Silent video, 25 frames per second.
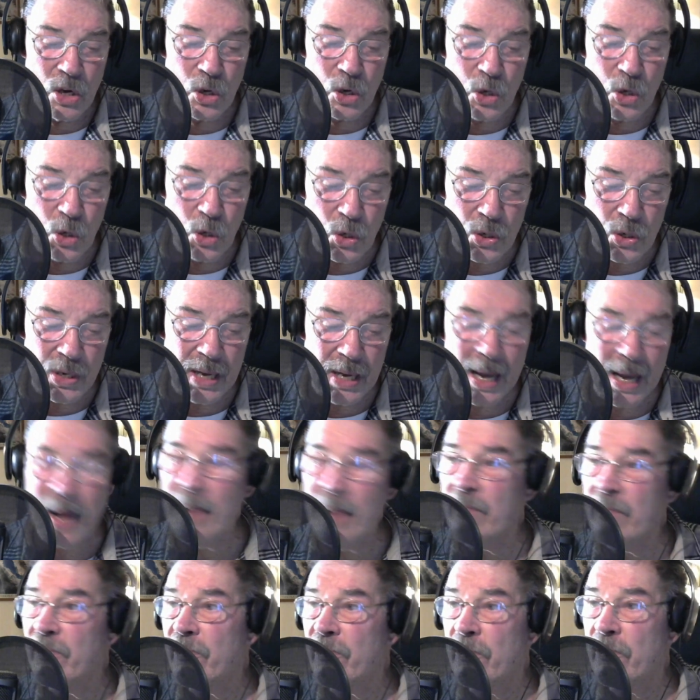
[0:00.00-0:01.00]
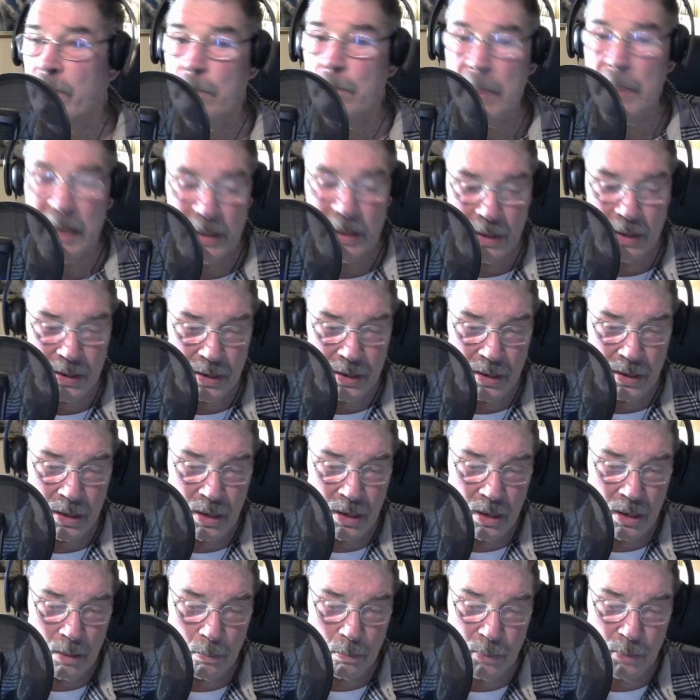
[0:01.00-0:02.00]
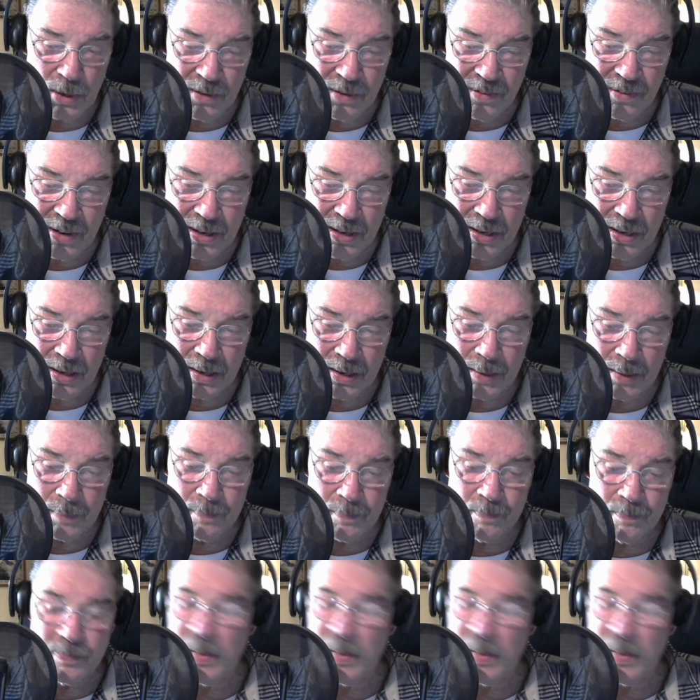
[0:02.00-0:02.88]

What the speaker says: could have been prevented.